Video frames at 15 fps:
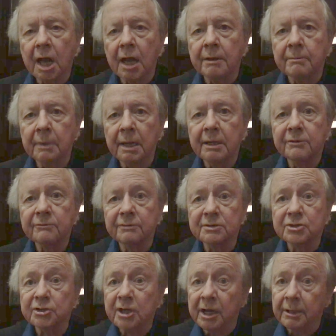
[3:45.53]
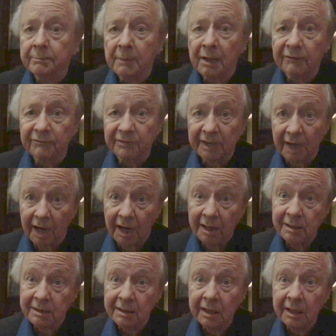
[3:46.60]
I made with Germain Viard